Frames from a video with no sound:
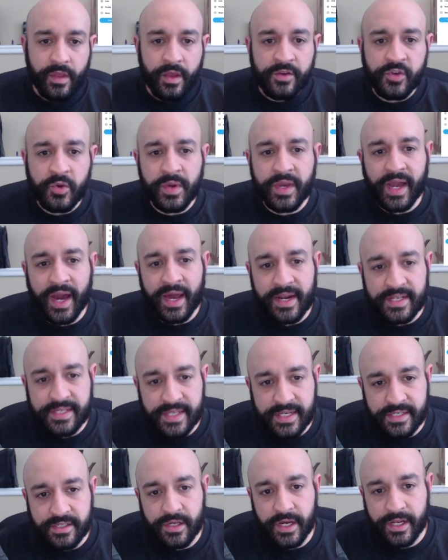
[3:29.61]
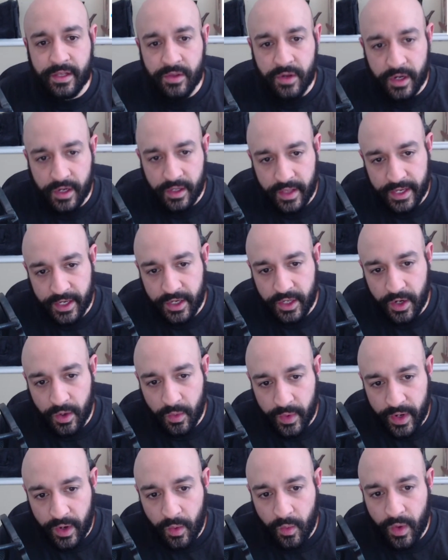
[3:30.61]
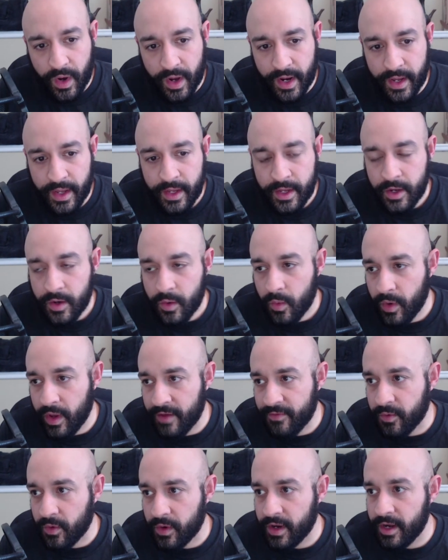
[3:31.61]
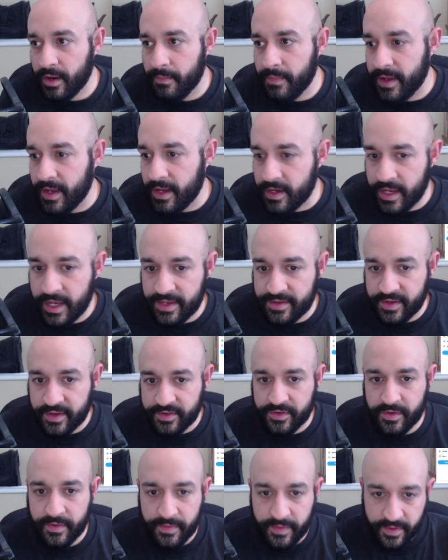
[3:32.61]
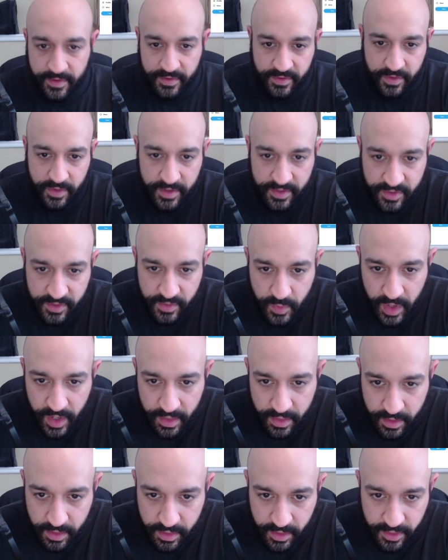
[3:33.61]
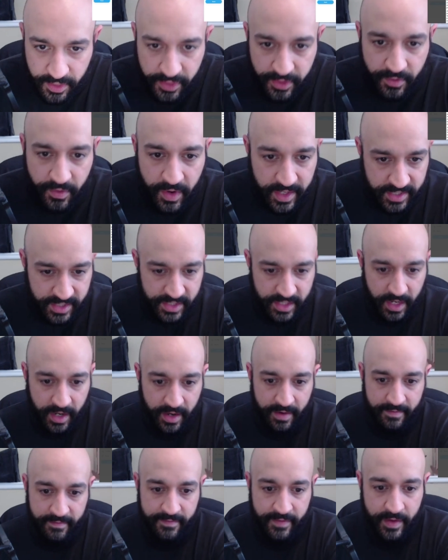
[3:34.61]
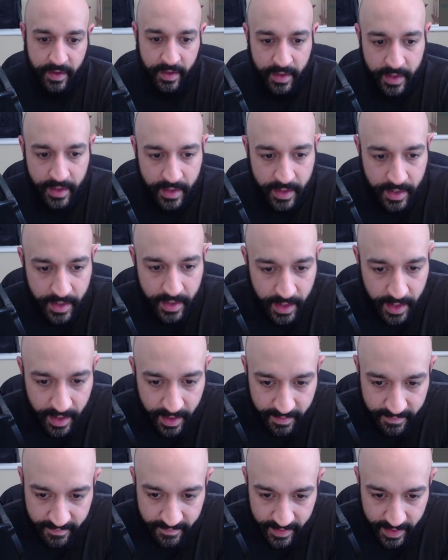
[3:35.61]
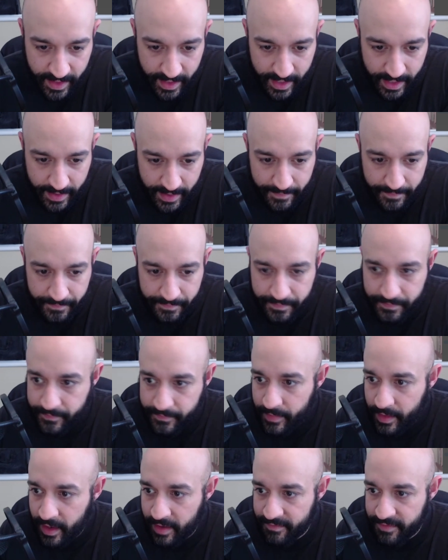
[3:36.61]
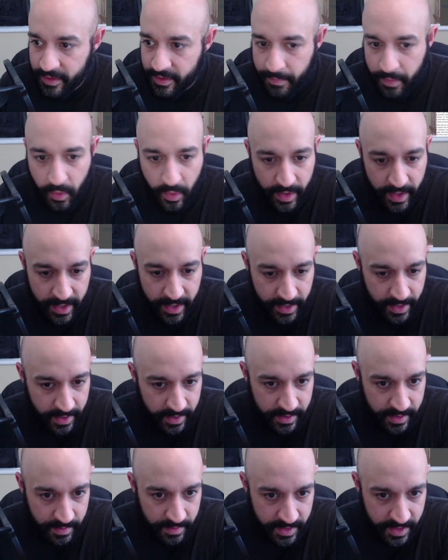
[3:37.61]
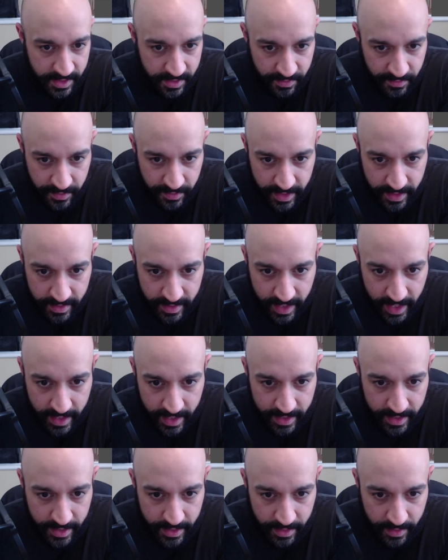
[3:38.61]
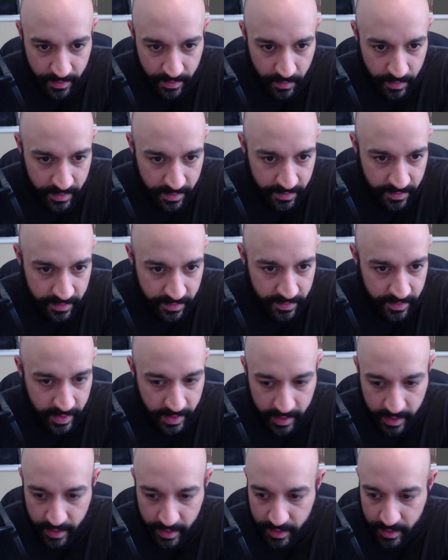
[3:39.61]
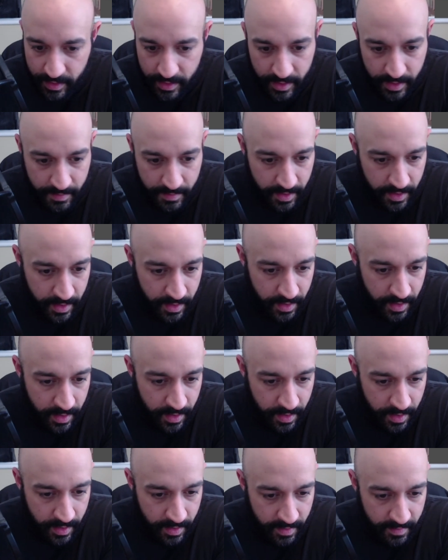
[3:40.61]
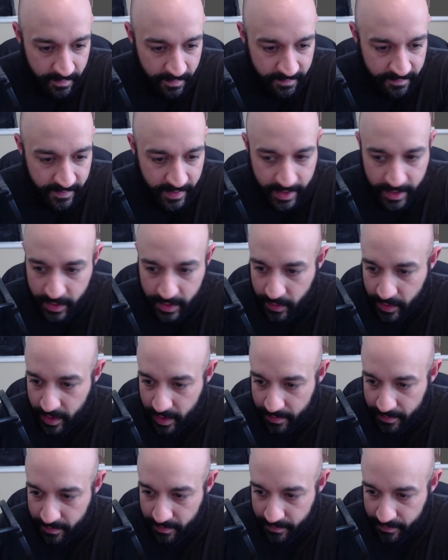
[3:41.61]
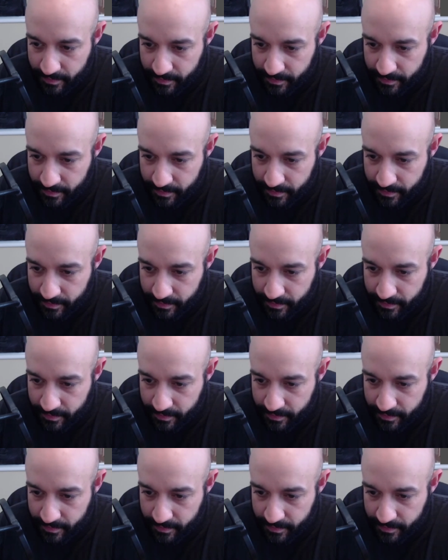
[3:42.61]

so he kind of says, like, look, like, you know, we don't want to, if we're going to be, he says, this is kind of the thrust of the point here. So let me just read that here. One second. Let me find where I'm.